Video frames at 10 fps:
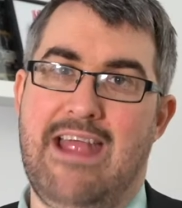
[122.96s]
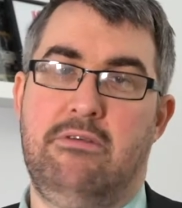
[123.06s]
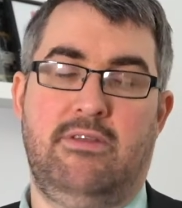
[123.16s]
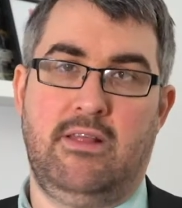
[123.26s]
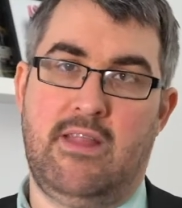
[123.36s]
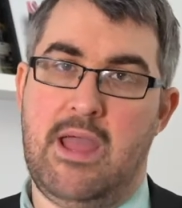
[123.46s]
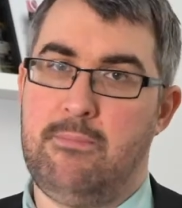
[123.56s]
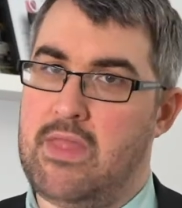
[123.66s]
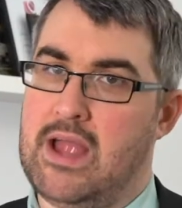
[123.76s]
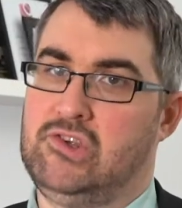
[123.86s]
everything there,
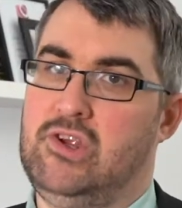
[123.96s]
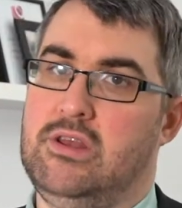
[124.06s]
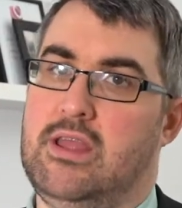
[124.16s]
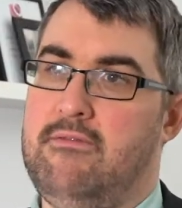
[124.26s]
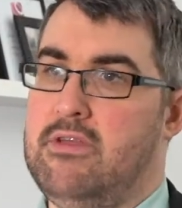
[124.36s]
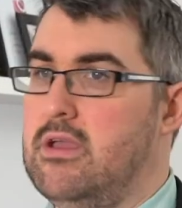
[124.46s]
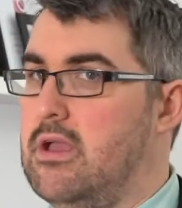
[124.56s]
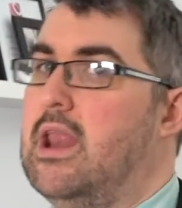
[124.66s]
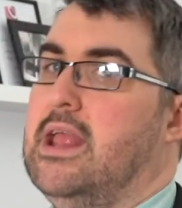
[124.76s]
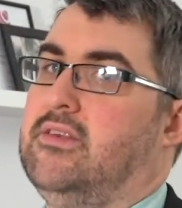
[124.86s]
but that should give you
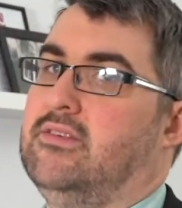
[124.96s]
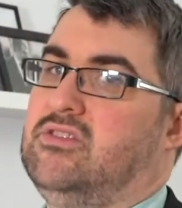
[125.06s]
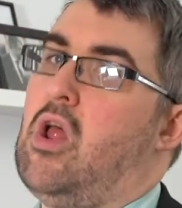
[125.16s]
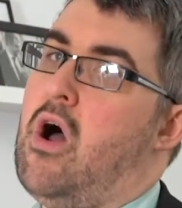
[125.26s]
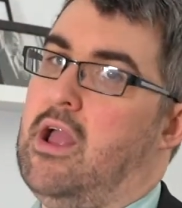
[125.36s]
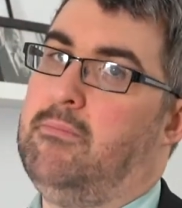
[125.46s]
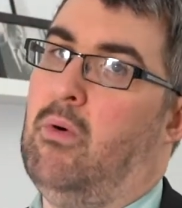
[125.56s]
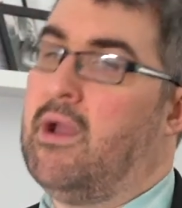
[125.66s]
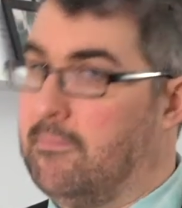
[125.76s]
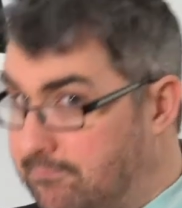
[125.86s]
at least a starting
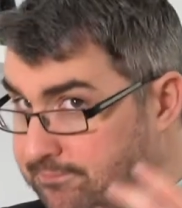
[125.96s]
point